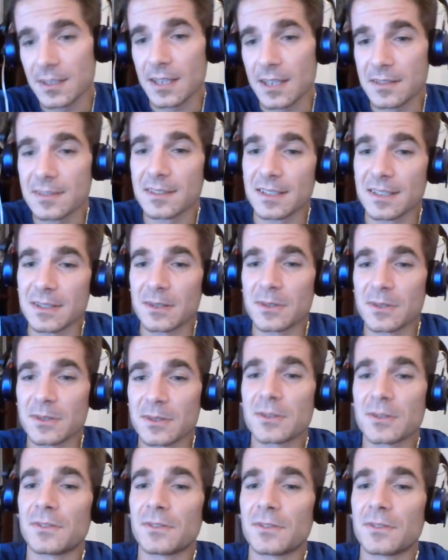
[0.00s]
yes, it's
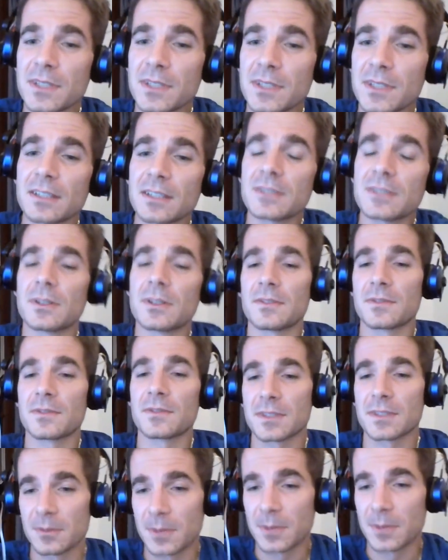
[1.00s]
also confusing to have
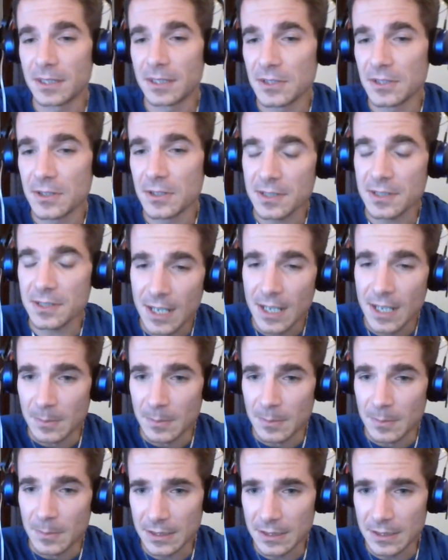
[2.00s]
so many teachers.
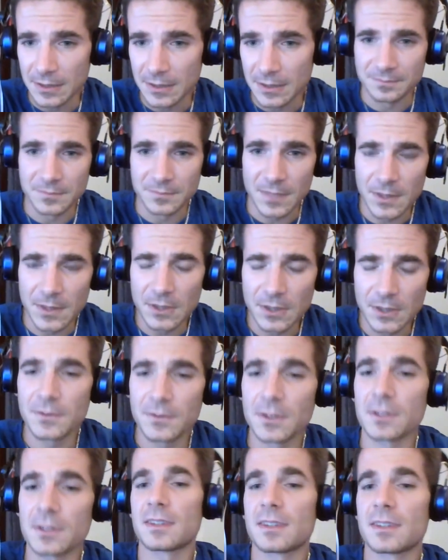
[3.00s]
But you don't have
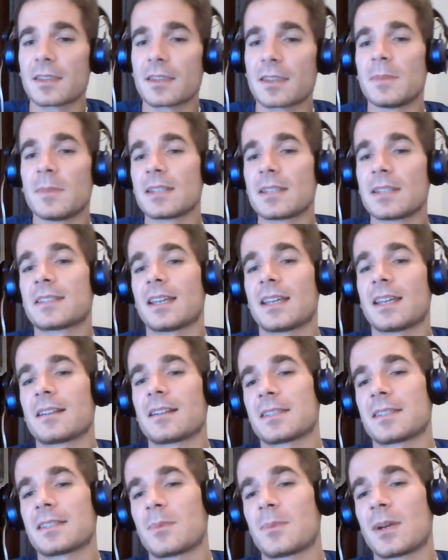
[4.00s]
that many
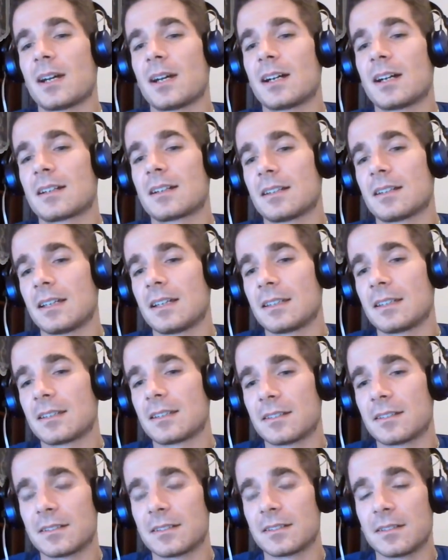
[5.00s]
styles in Prague. Like
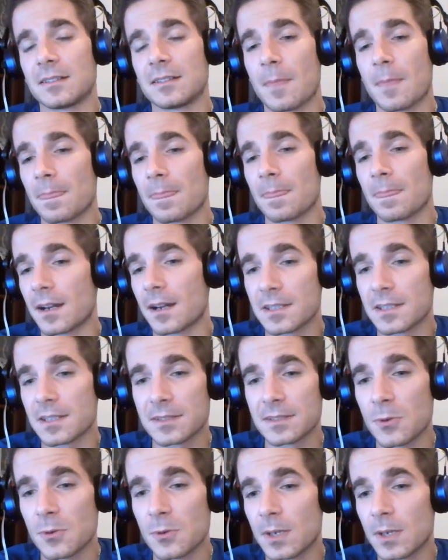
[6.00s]
there is no